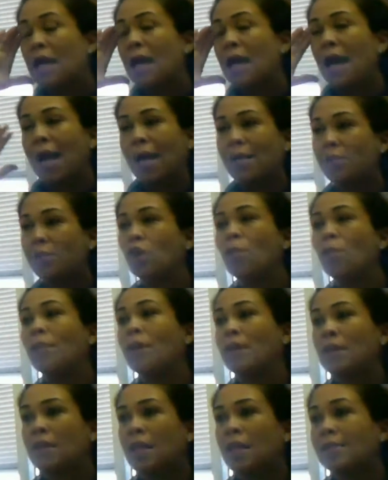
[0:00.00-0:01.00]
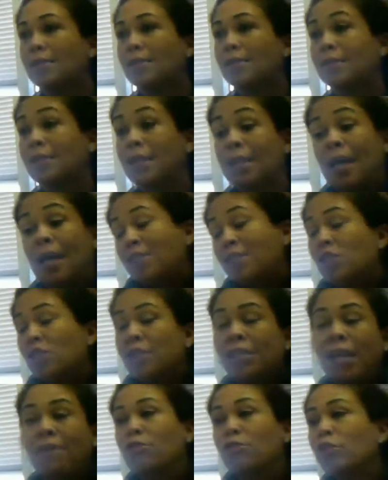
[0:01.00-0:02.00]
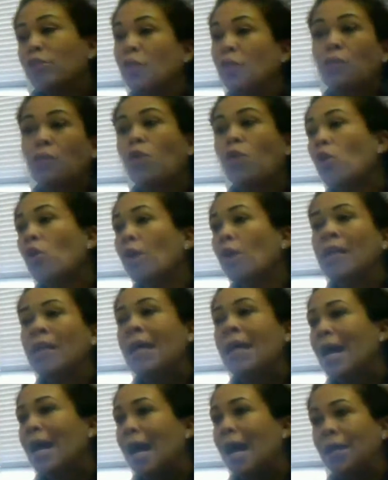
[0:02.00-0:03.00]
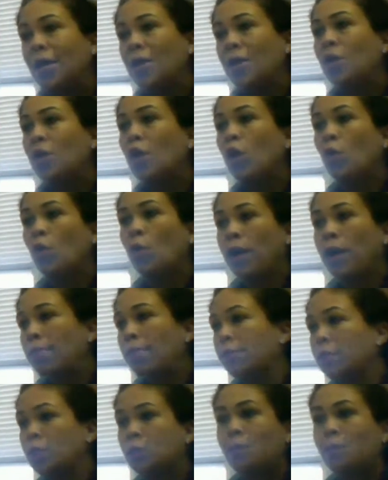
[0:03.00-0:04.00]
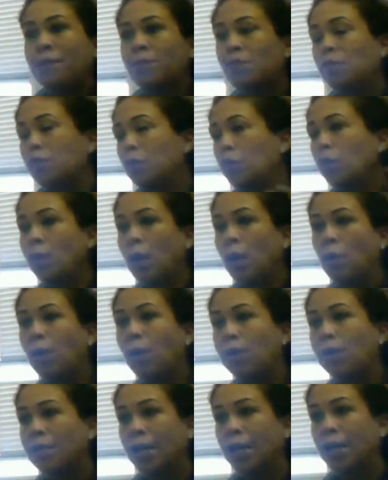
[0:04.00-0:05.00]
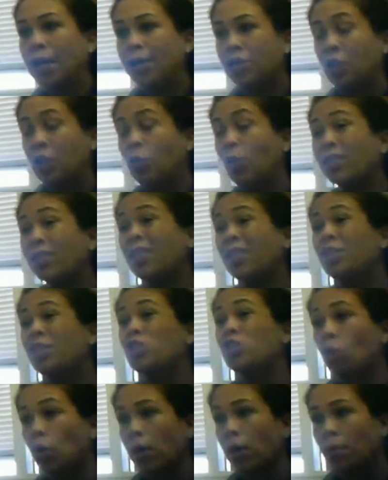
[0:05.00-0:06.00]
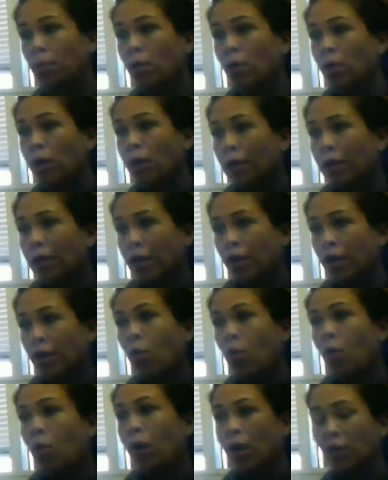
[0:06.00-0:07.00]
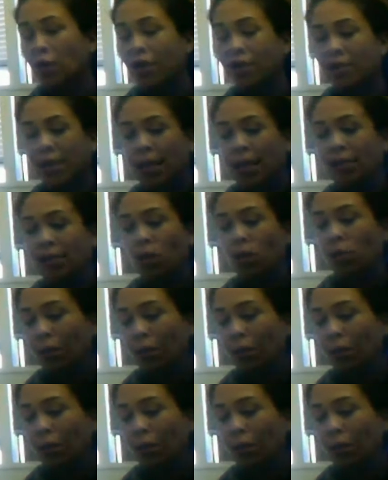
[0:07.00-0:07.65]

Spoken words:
had so many things because I just never done the role, and I didn't know what I was expected to do, what I wasn't, and it wasn't enjoyable. You know, one of the things that I told